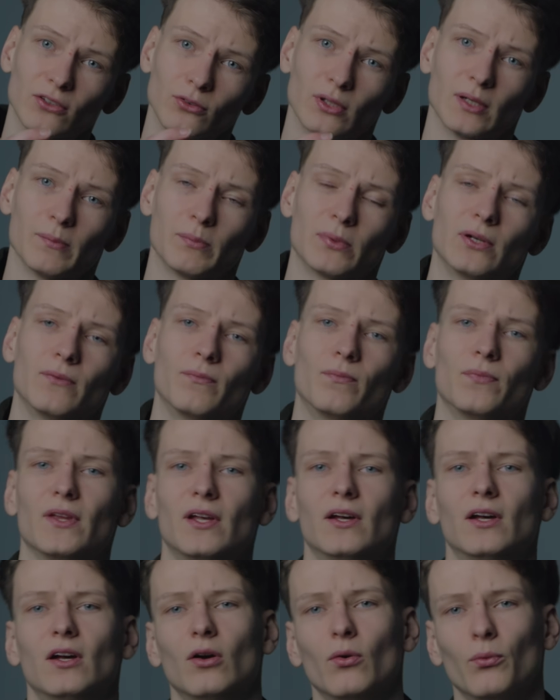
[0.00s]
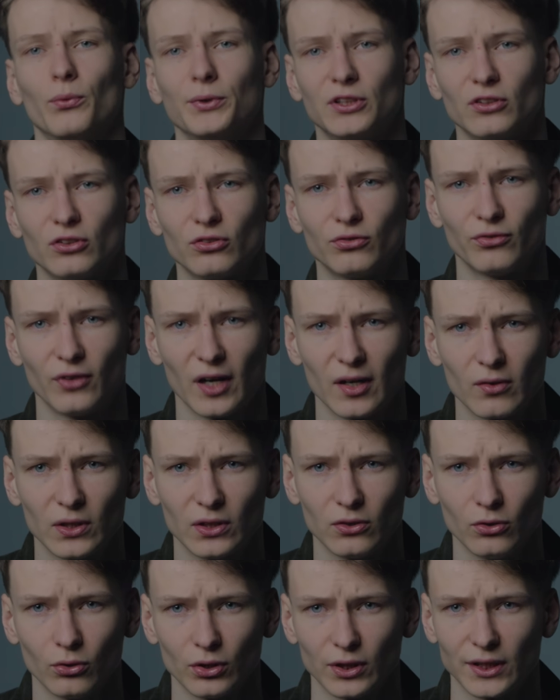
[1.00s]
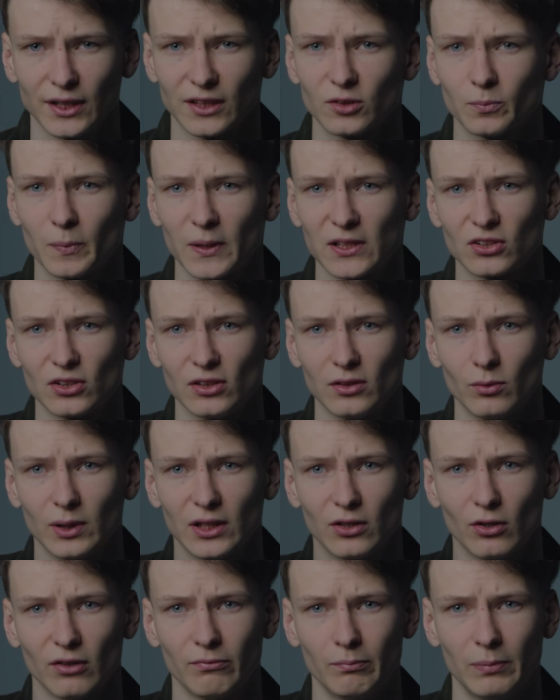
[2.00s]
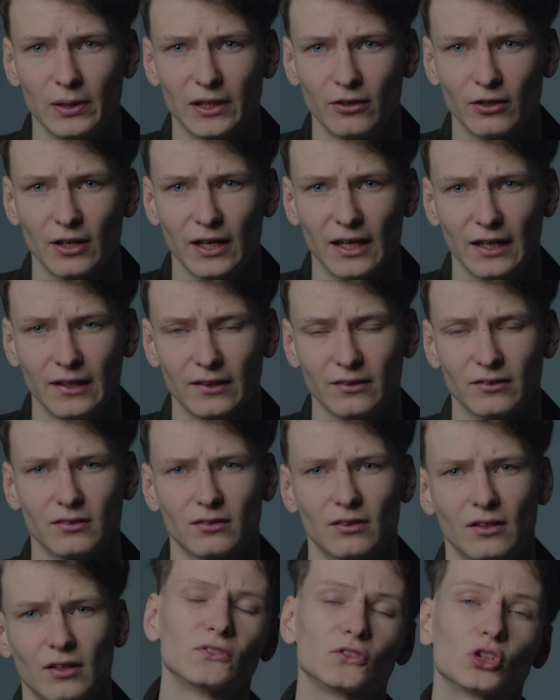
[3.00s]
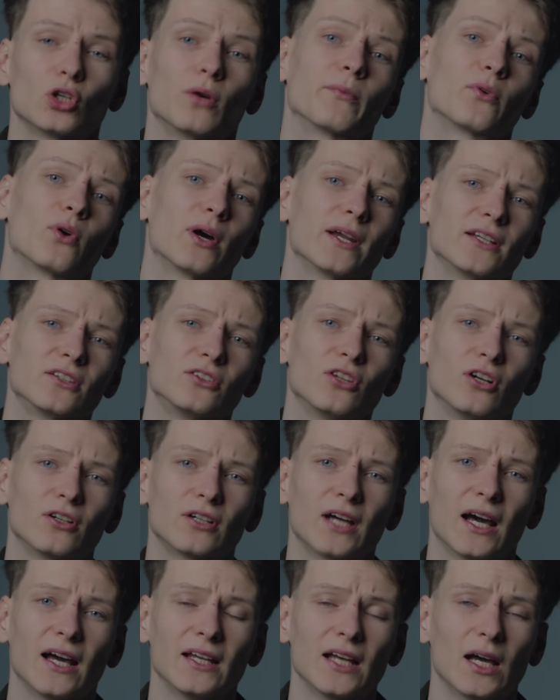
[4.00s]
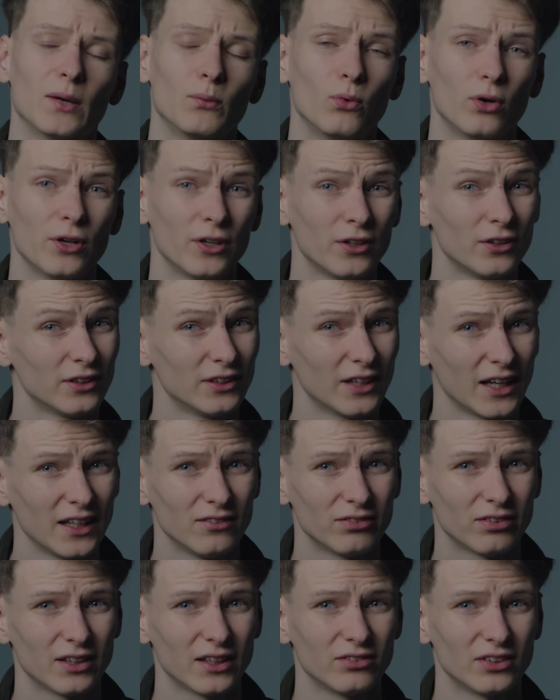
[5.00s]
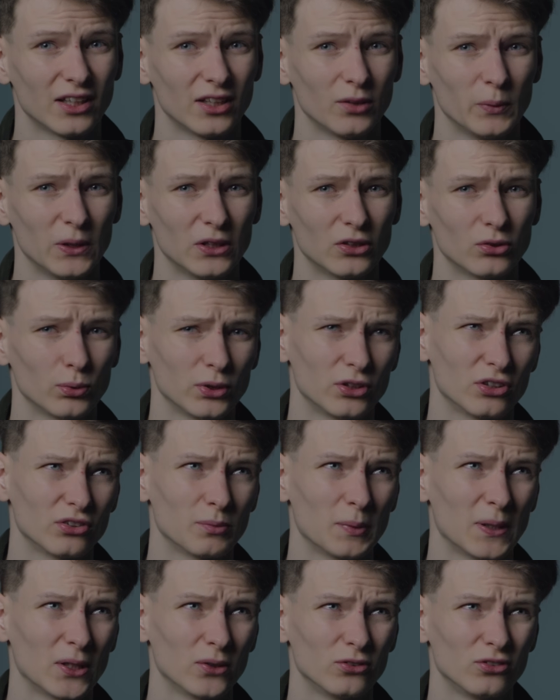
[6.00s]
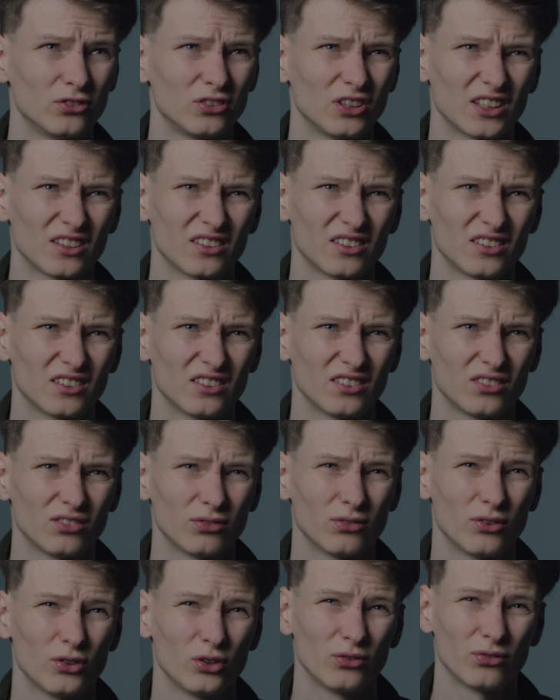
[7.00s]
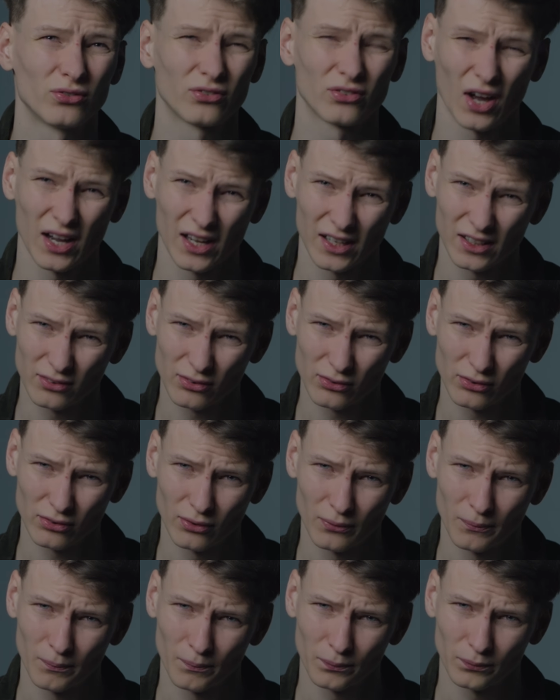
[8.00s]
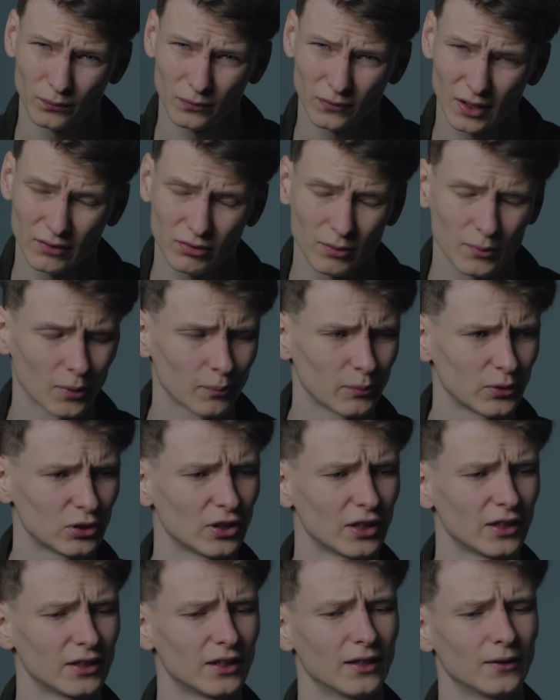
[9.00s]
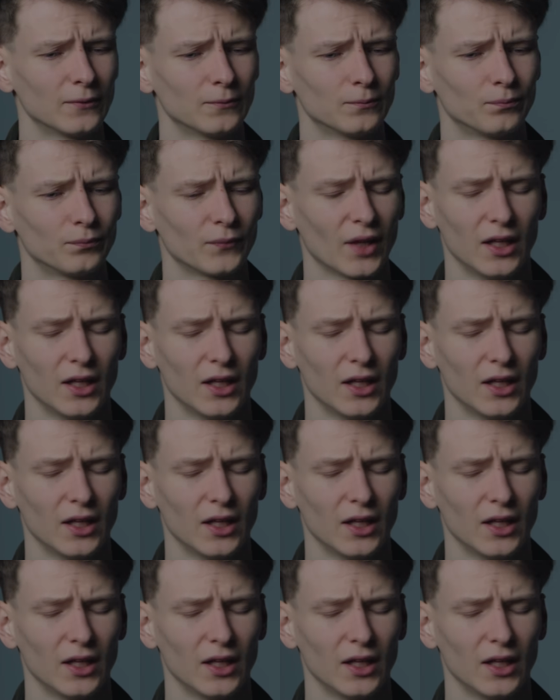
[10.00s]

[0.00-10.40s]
grip, which is very annoying, especially when you have bigger hands. So I'm quite a tall guy. I'm 195 centimeters, which is about 6'5", if I'm not mistaken.